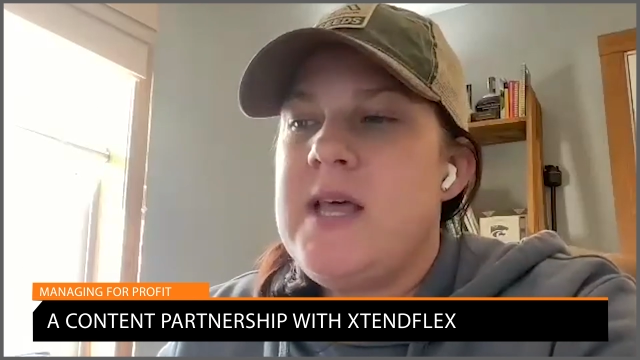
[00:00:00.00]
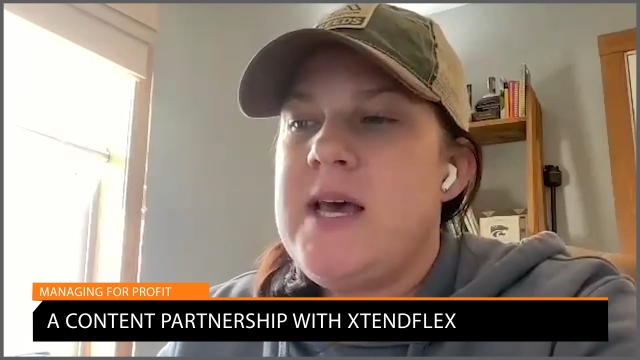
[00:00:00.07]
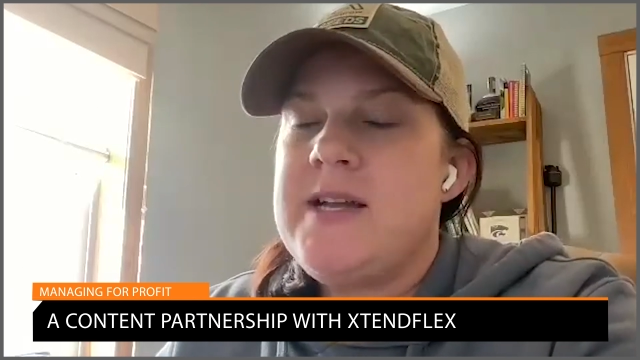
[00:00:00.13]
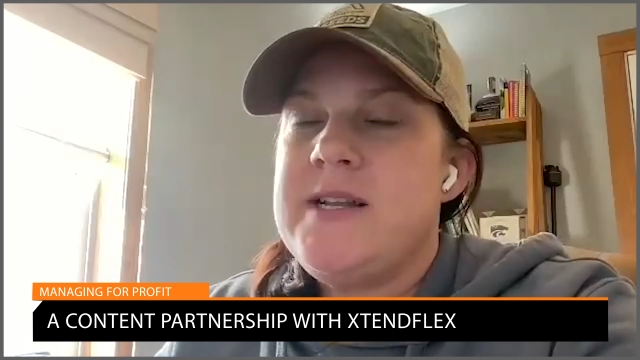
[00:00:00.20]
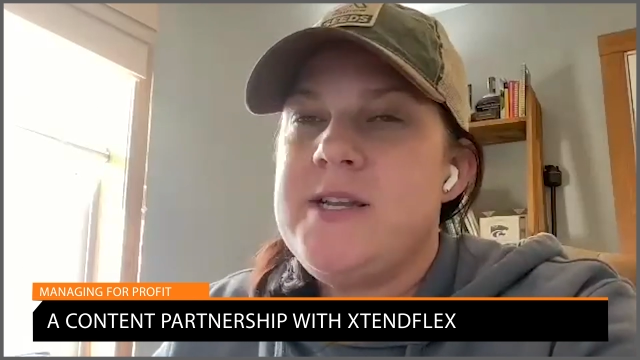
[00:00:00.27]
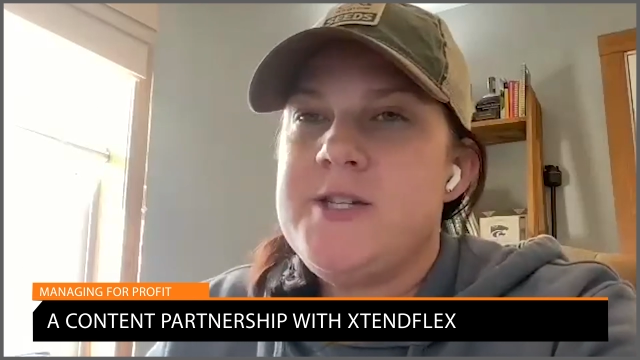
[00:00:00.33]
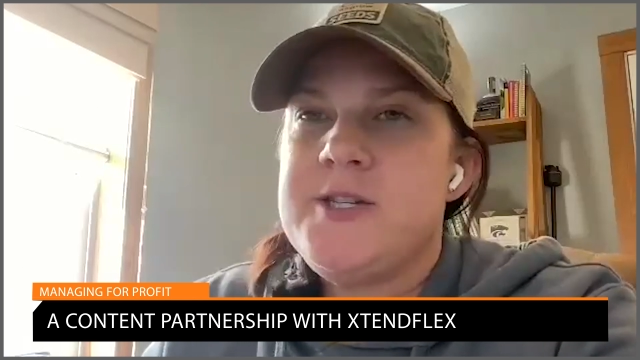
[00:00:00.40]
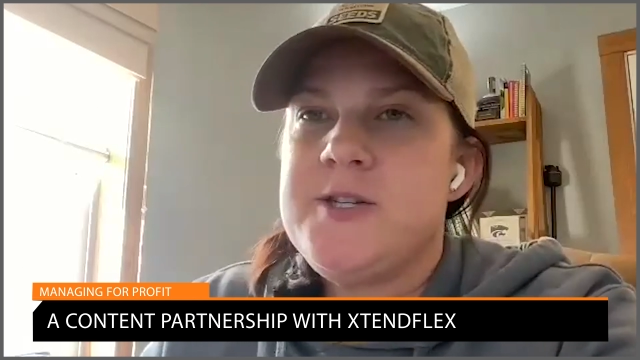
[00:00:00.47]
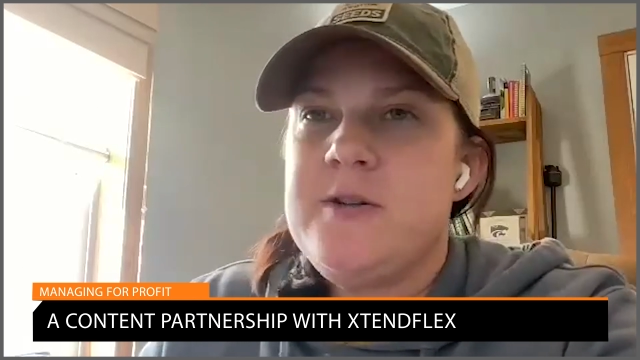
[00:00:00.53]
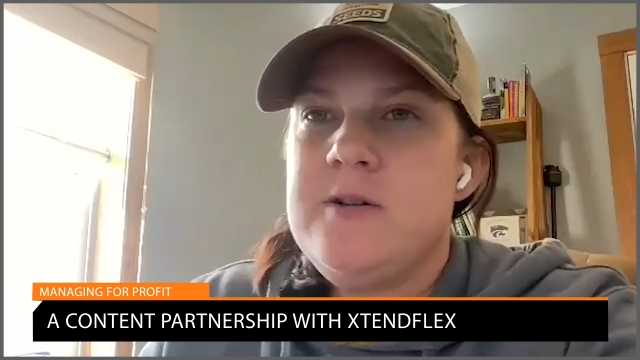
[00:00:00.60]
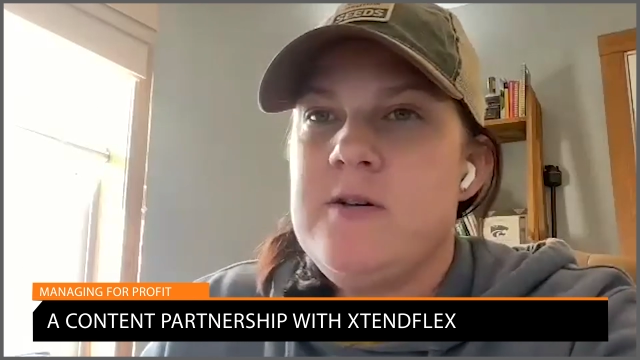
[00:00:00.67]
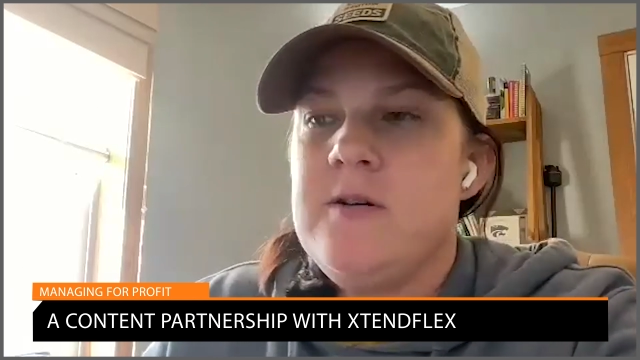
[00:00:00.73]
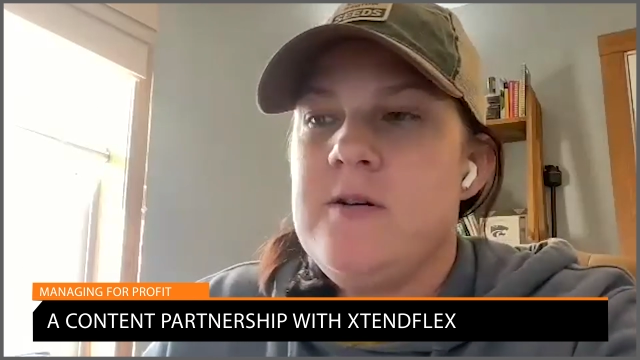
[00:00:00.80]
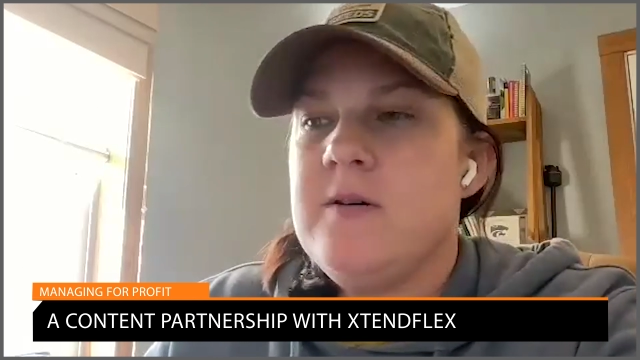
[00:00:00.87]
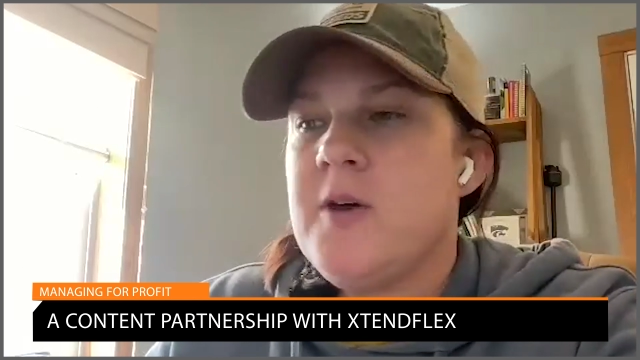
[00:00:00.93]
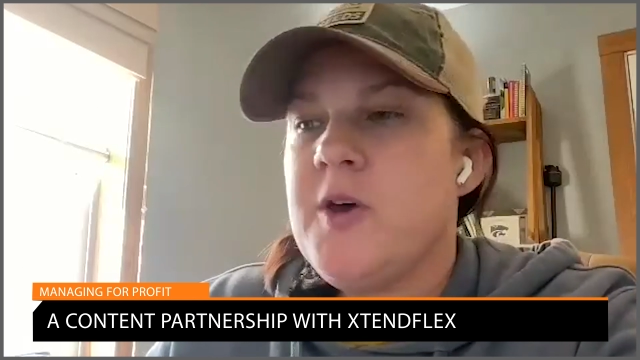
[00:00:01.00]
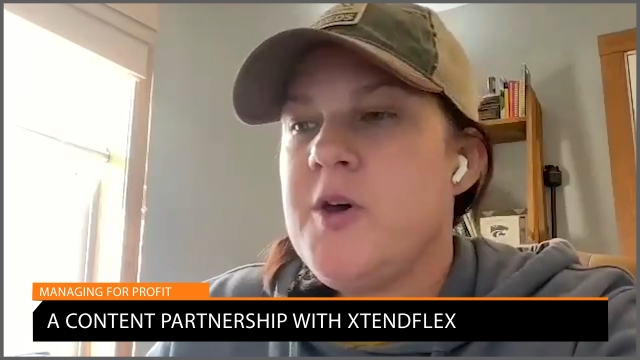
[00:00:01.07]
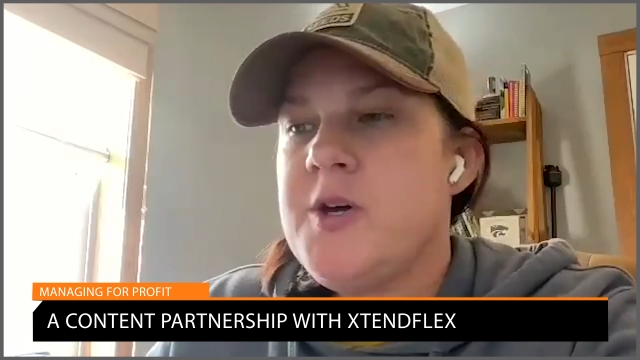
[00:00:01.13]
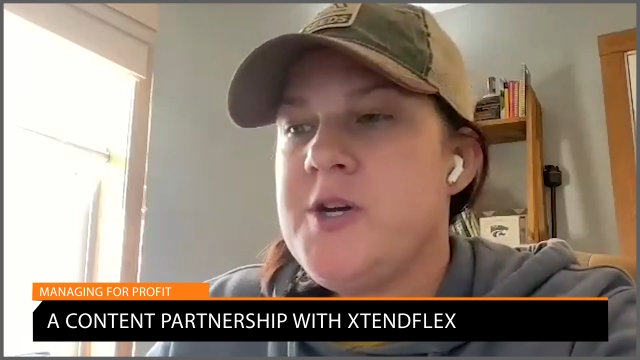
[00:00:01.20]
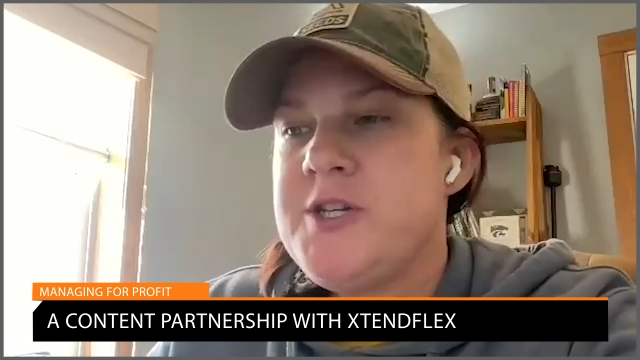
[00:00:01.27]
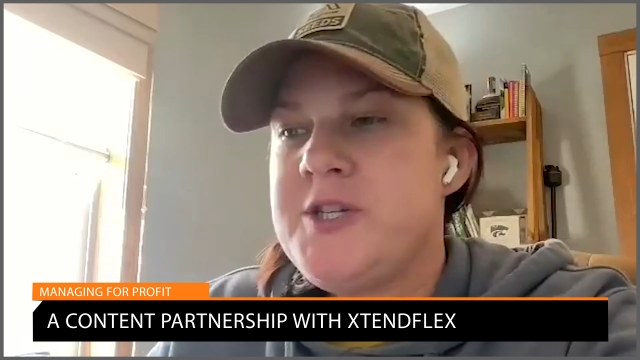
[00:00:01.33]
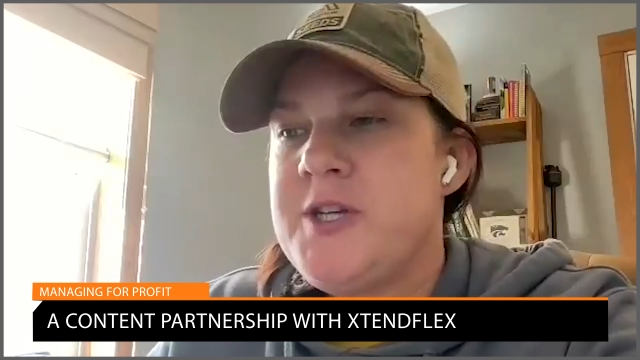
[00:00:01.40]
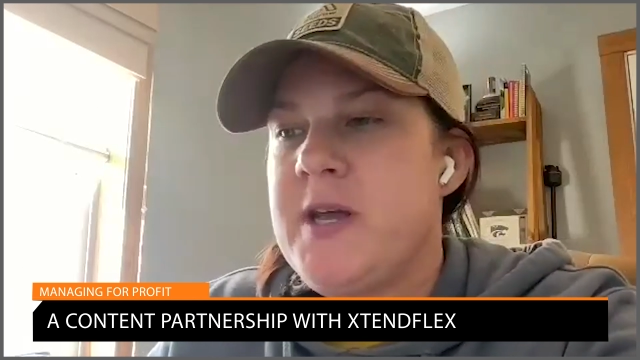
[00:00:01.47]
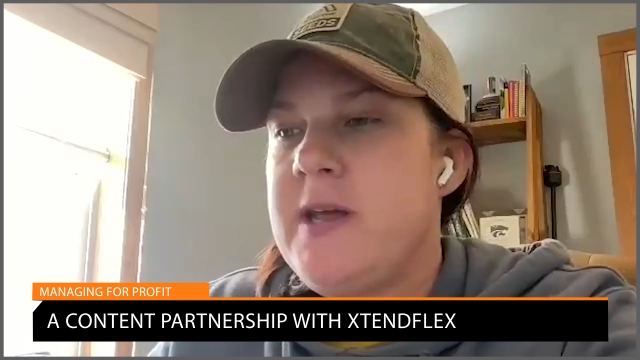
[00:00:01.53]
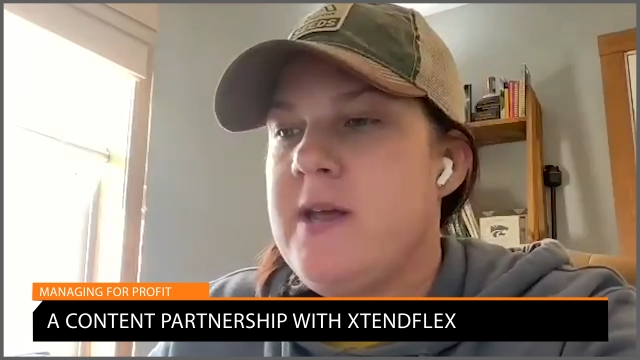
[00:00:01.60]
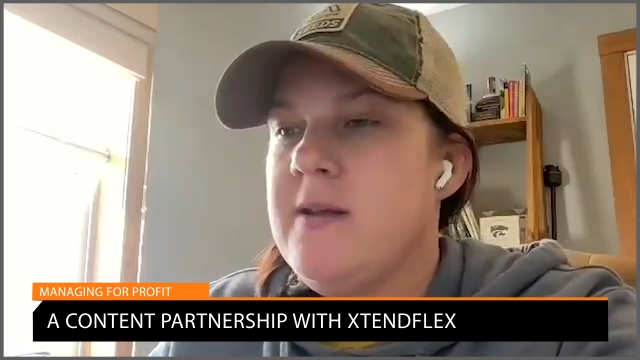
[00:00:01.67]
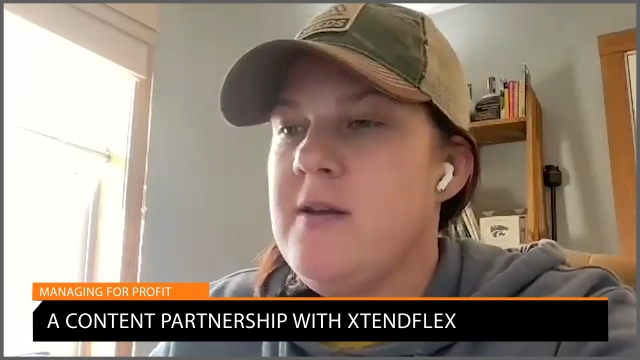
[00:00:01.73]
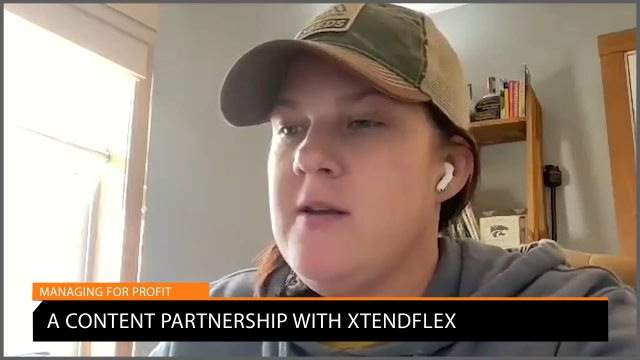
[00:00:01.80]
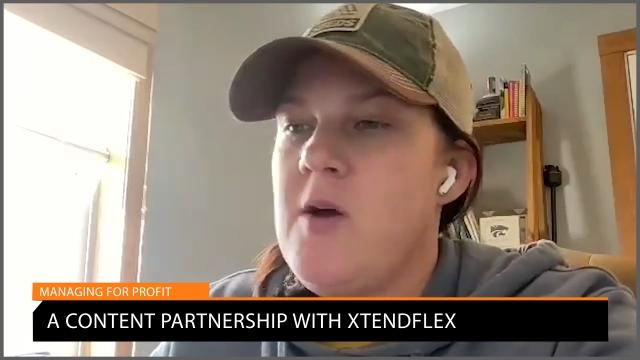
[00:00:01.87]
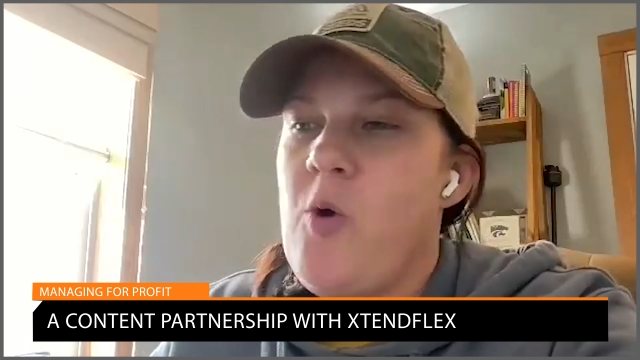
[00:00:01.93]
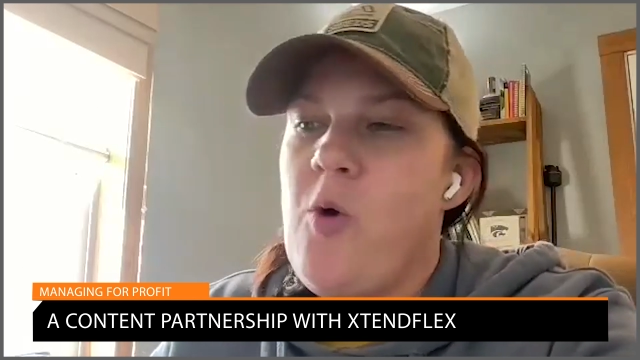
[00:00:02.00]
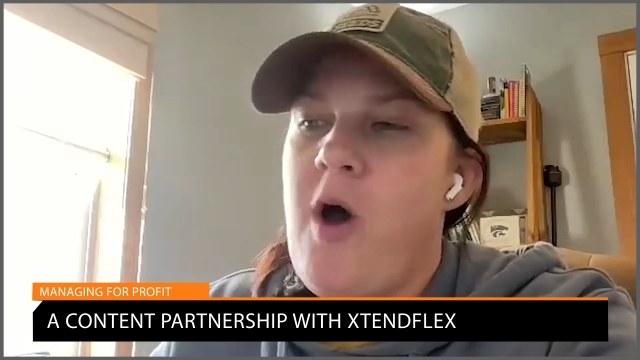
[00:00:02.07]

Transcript: the additional cushion